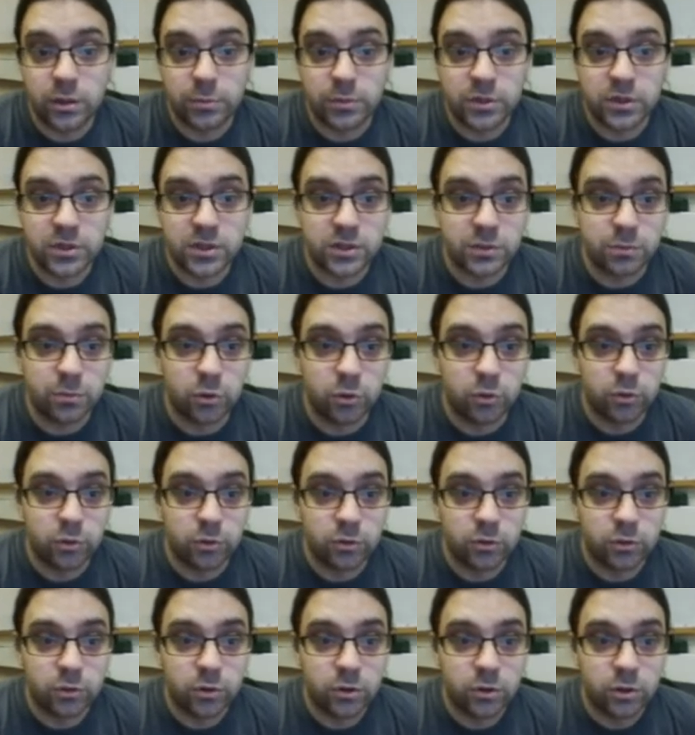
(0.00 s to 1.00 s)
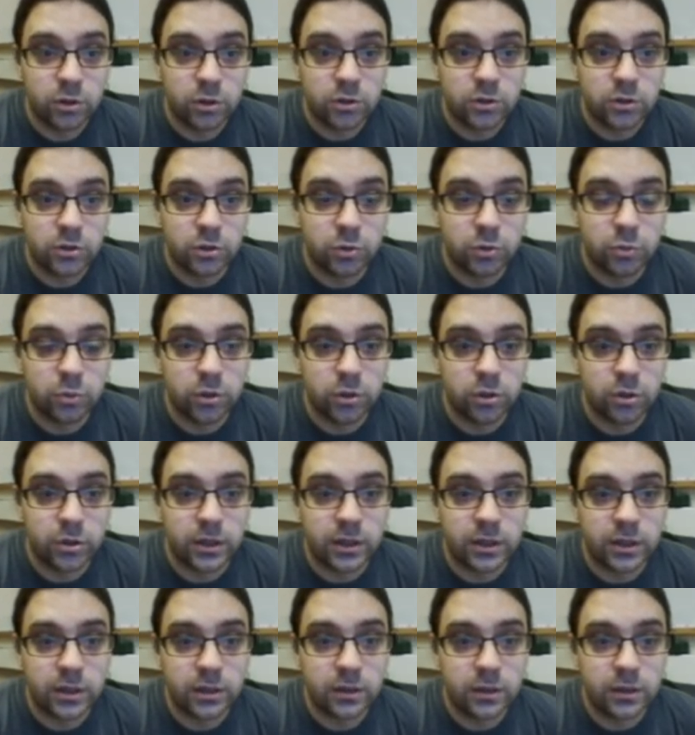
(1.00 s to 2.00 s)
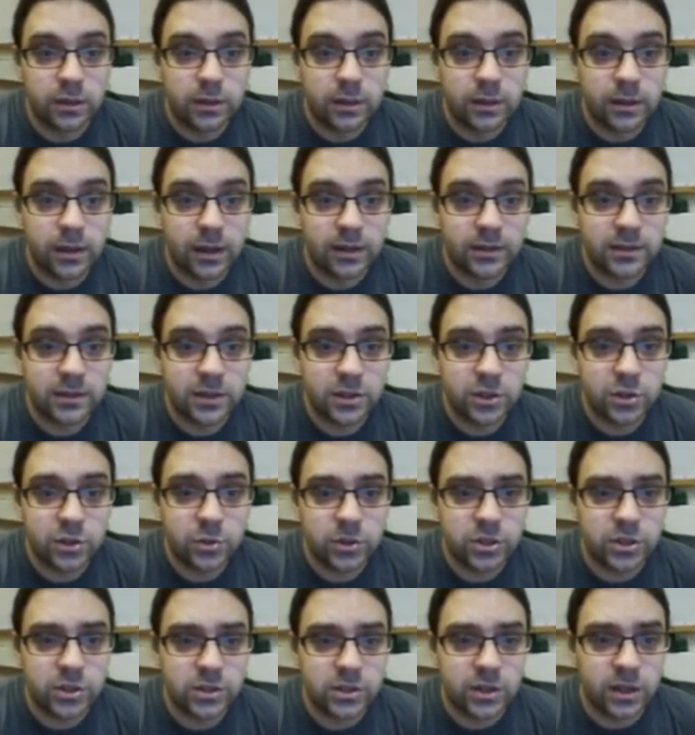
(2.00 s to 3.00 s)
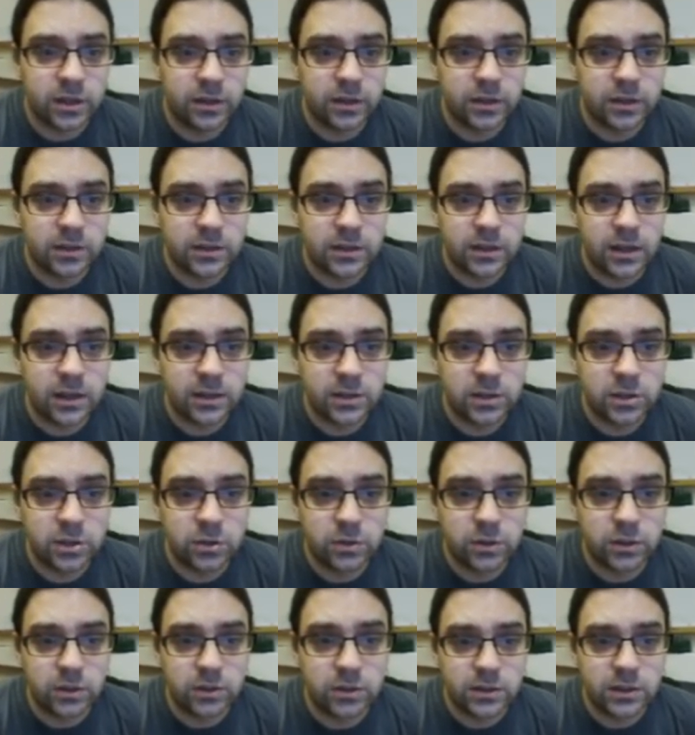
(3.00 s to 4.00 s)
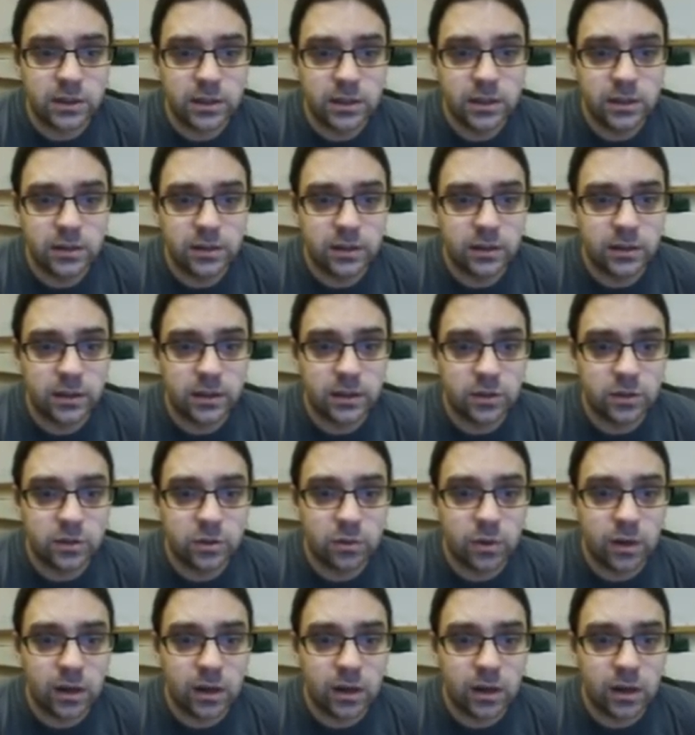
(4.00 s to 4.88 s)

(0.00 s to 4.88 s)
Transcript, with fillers: them is small. So we're looking at situations like this. Yes, you can see that they do